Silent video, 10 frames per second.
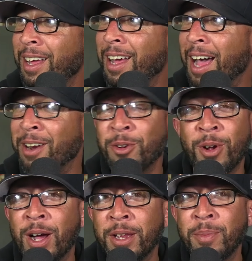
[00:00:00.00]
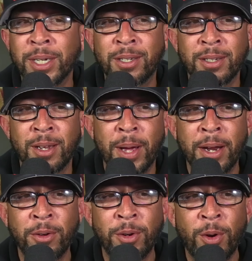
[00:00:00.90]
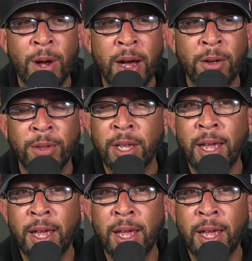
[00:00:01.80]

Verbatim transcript: I don't know how you mess this up. I don't know how